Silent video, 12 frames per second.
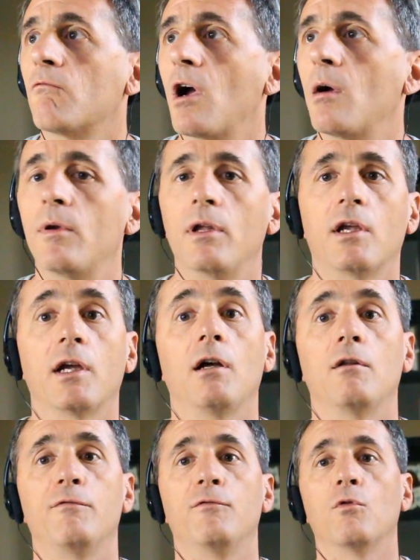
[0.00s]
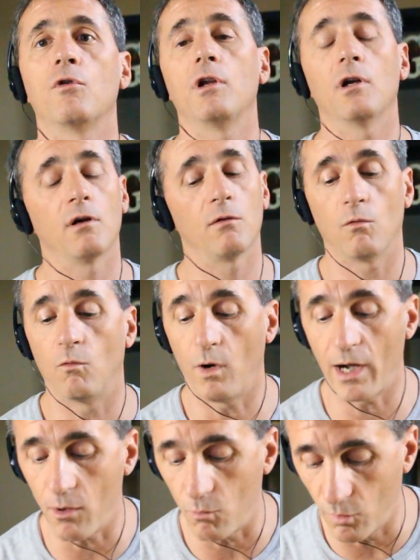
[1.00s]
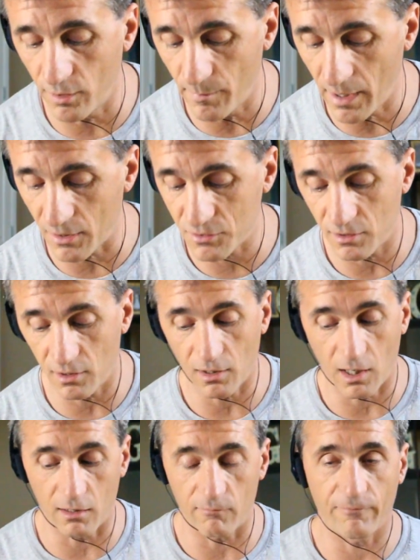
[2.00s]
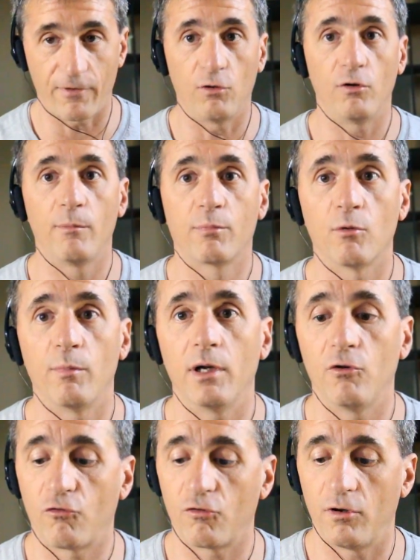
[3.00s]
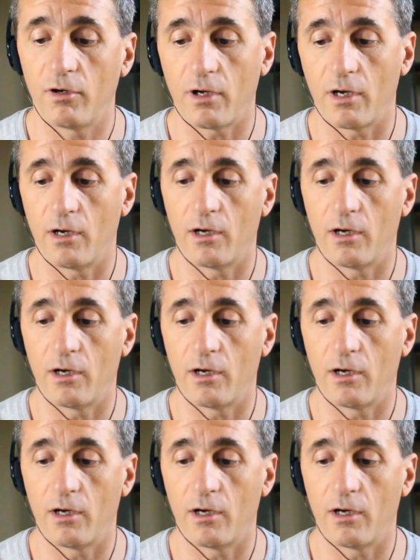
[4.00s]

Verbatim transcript: Robin in California. Wow, what a mess! And felony probation.